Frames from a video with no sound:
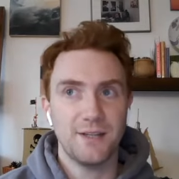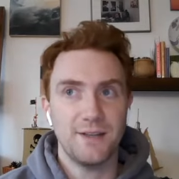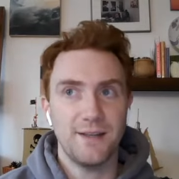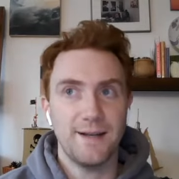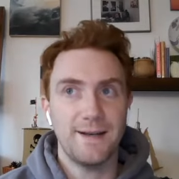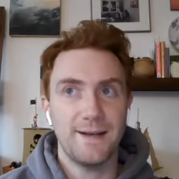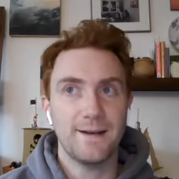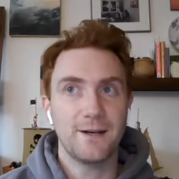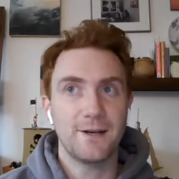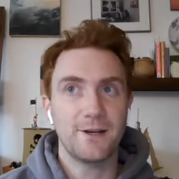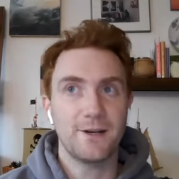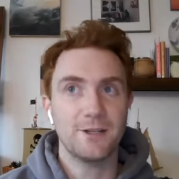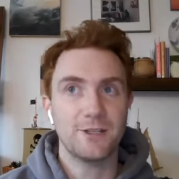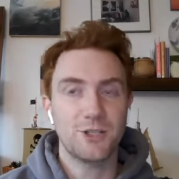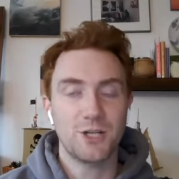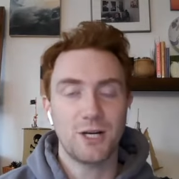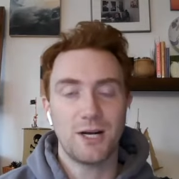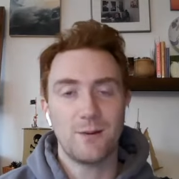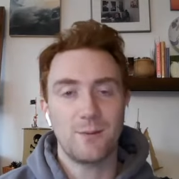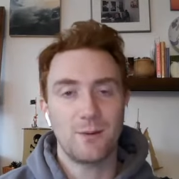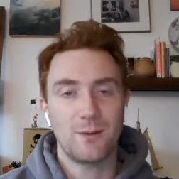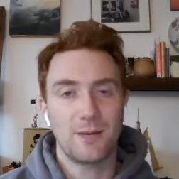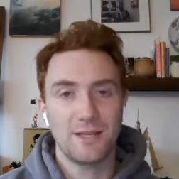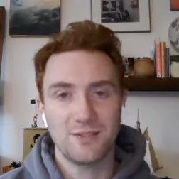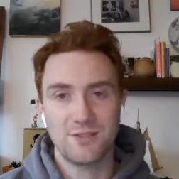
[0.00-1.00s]
They did a good
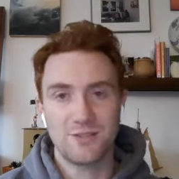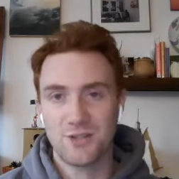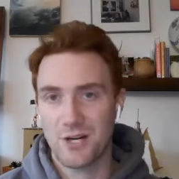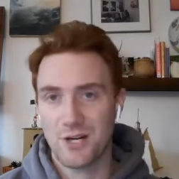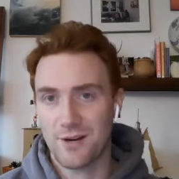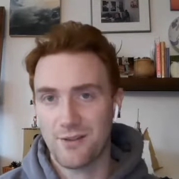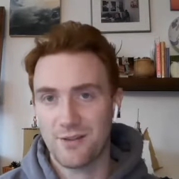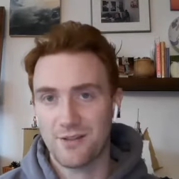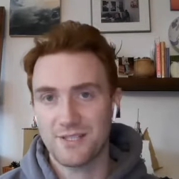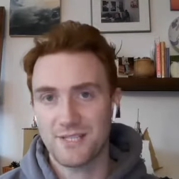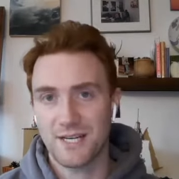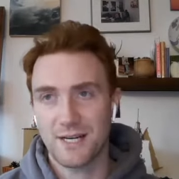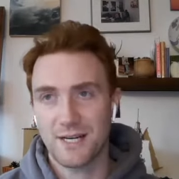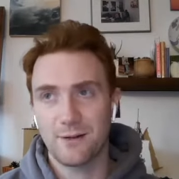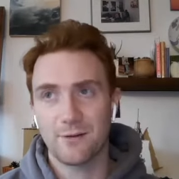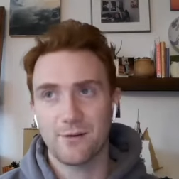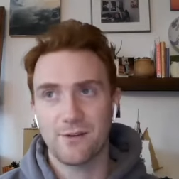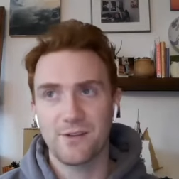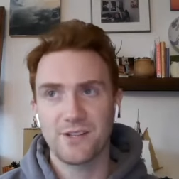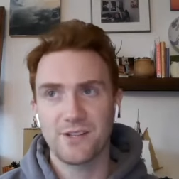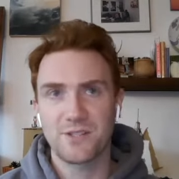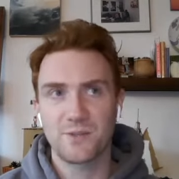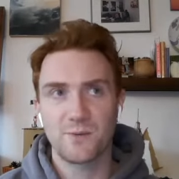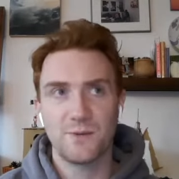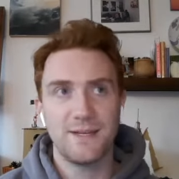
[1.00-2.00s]
job against Jonathan
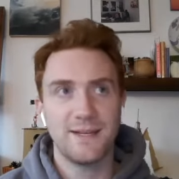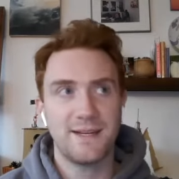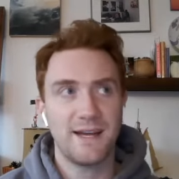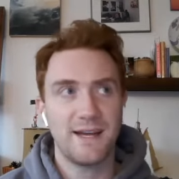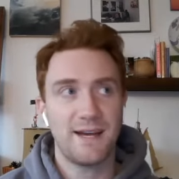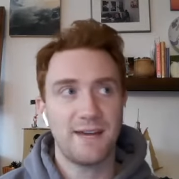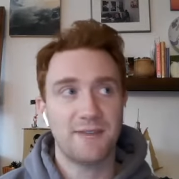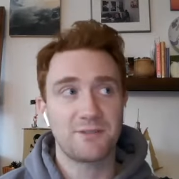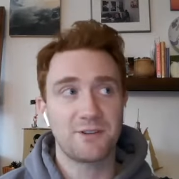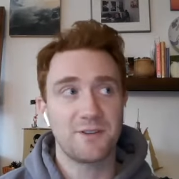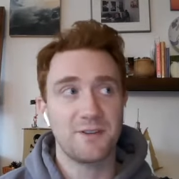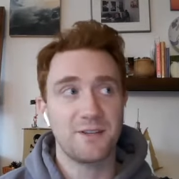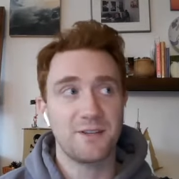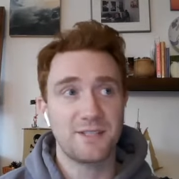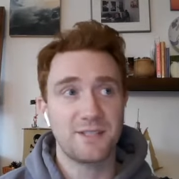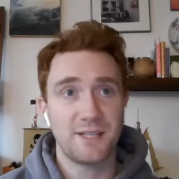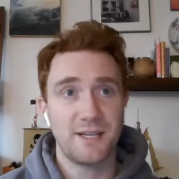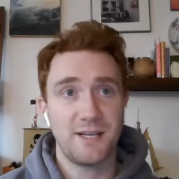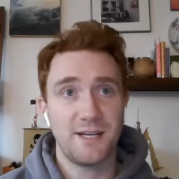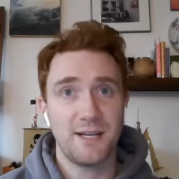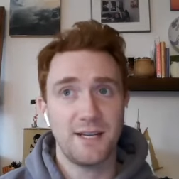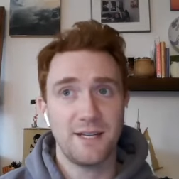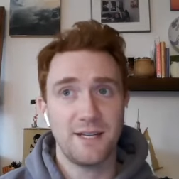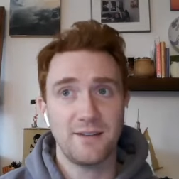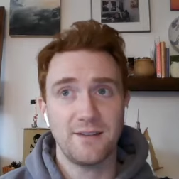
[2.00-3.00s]
Taylor this week after they
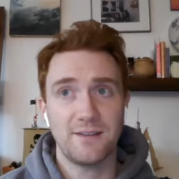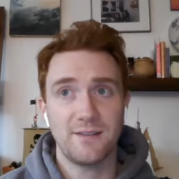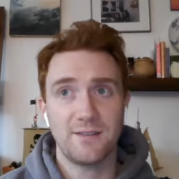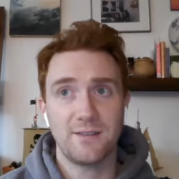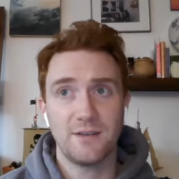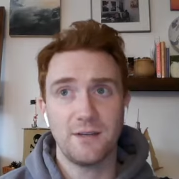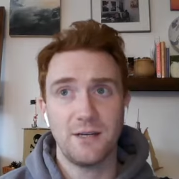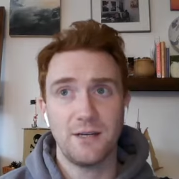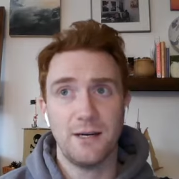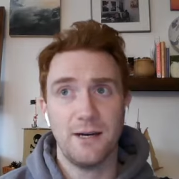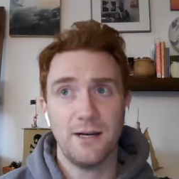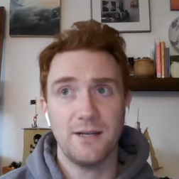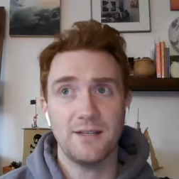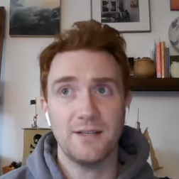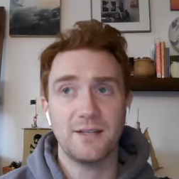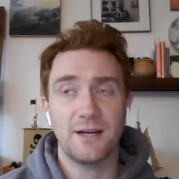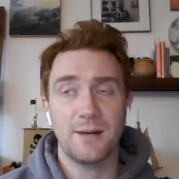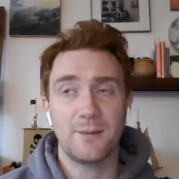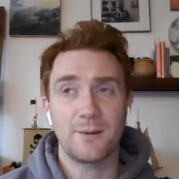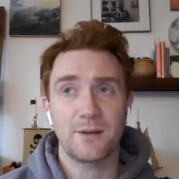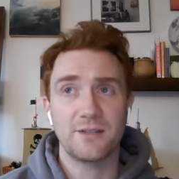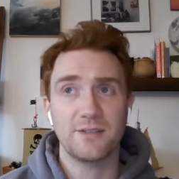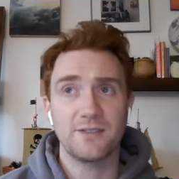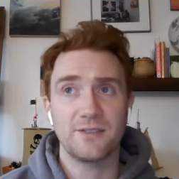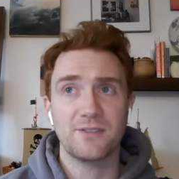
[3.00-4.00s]
signed uh,
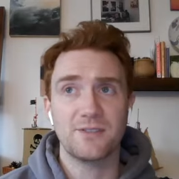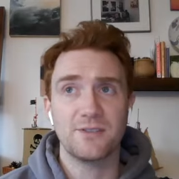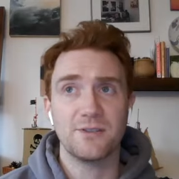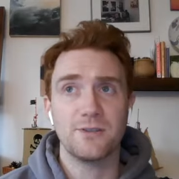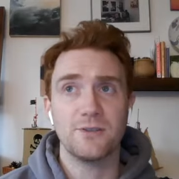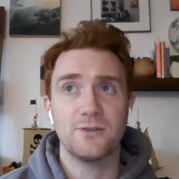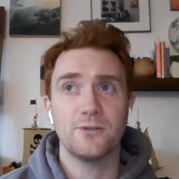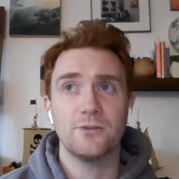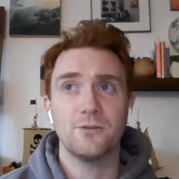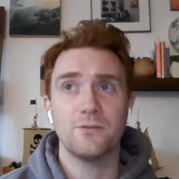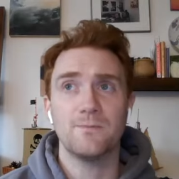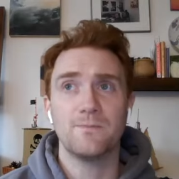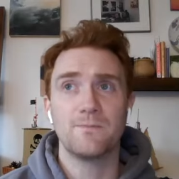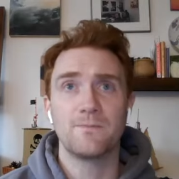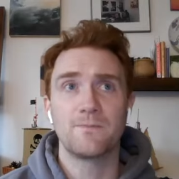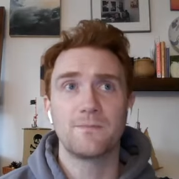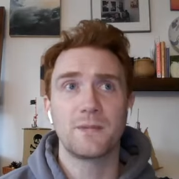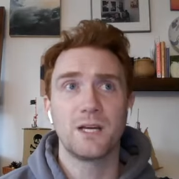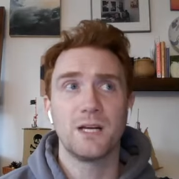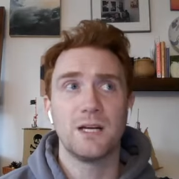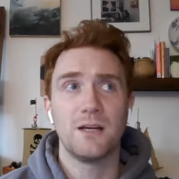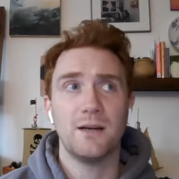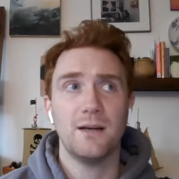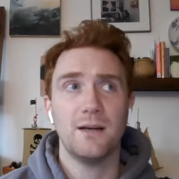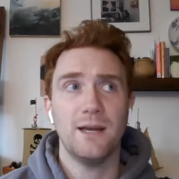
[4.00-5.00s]
Ndamukong Suh
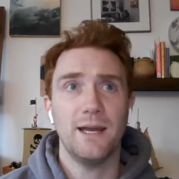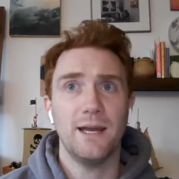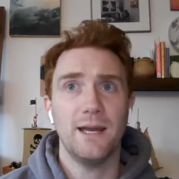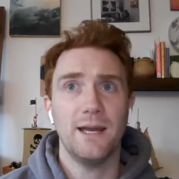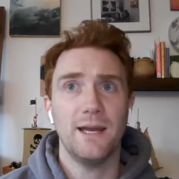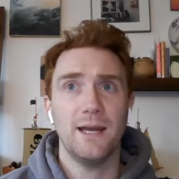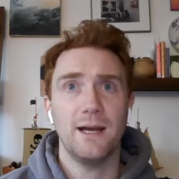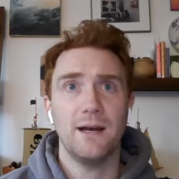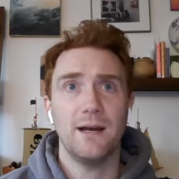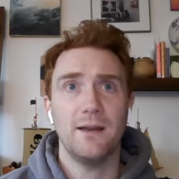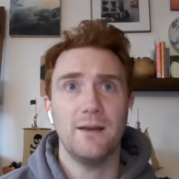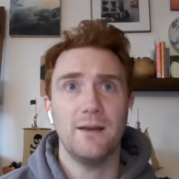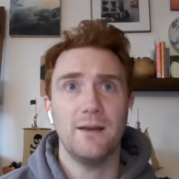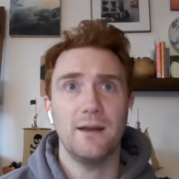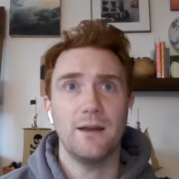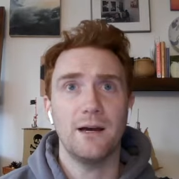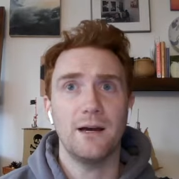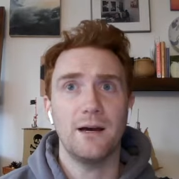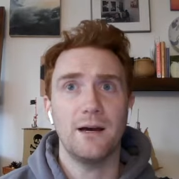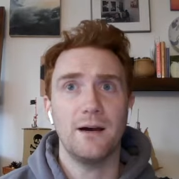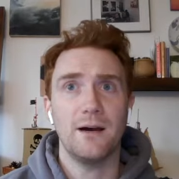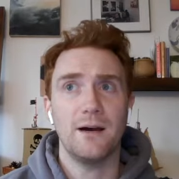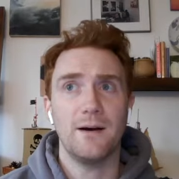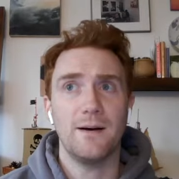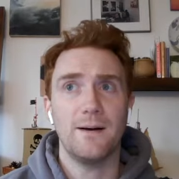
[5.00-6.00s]
and
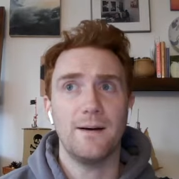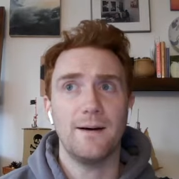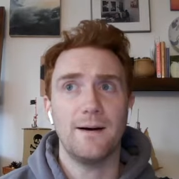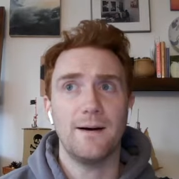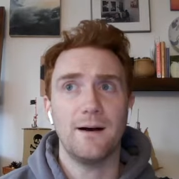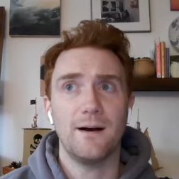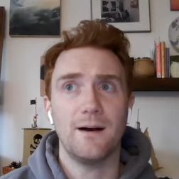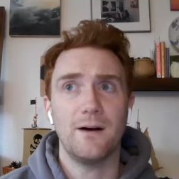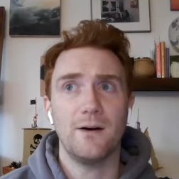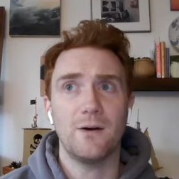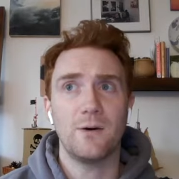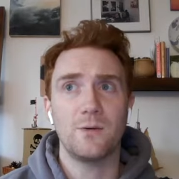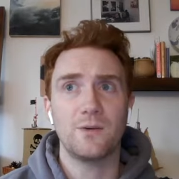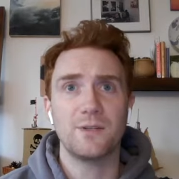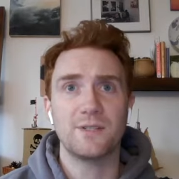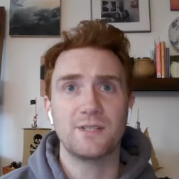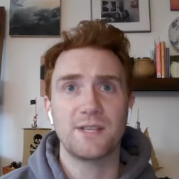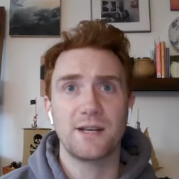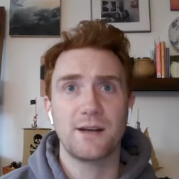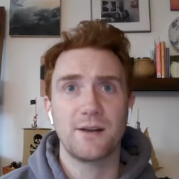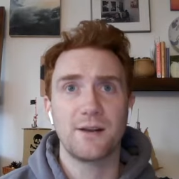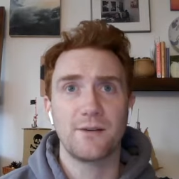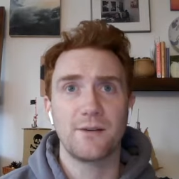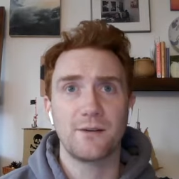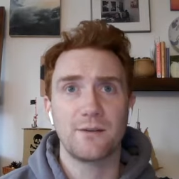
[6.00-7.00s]
uh, who is
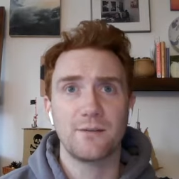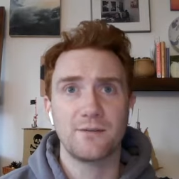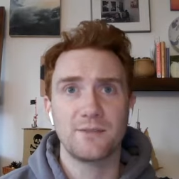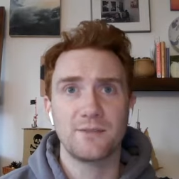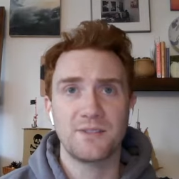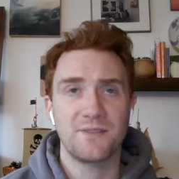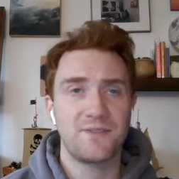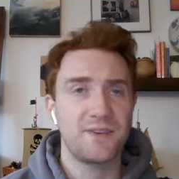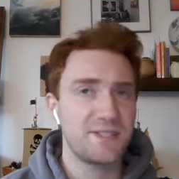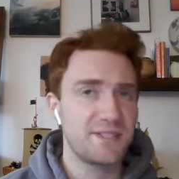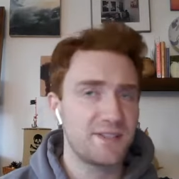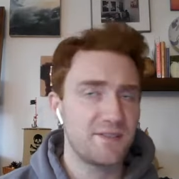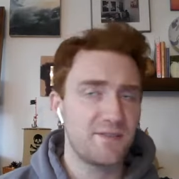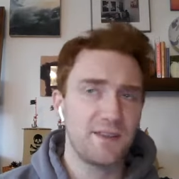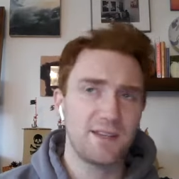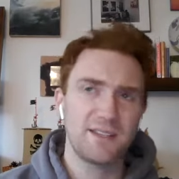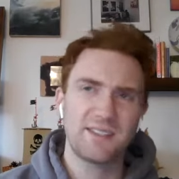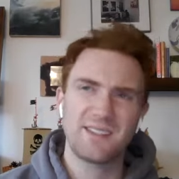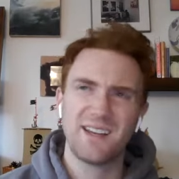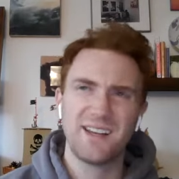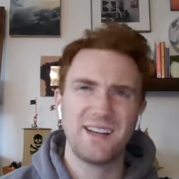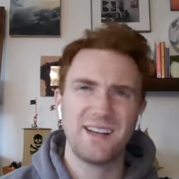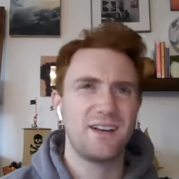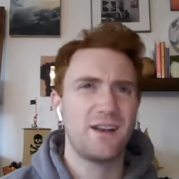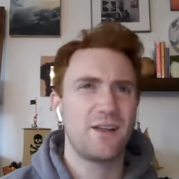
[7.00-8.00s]
that other defensive? They
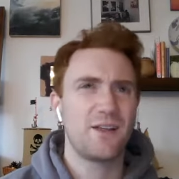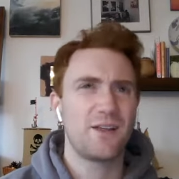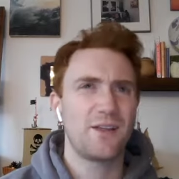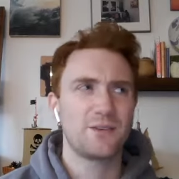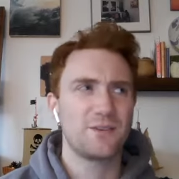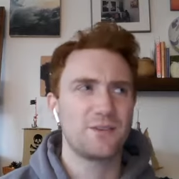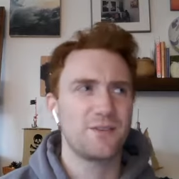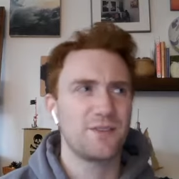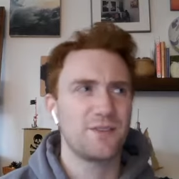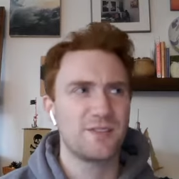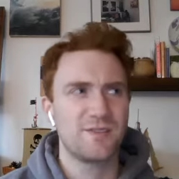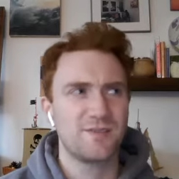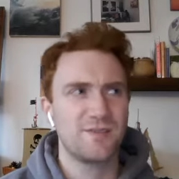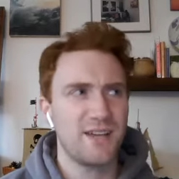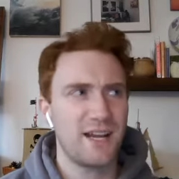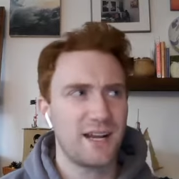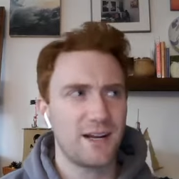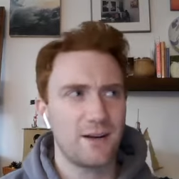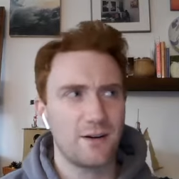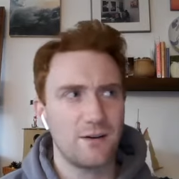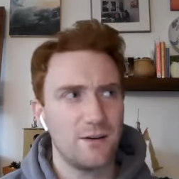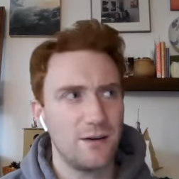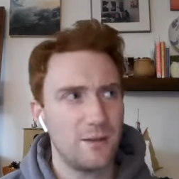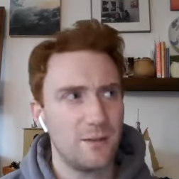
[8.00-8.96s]
signed another defensive tackle.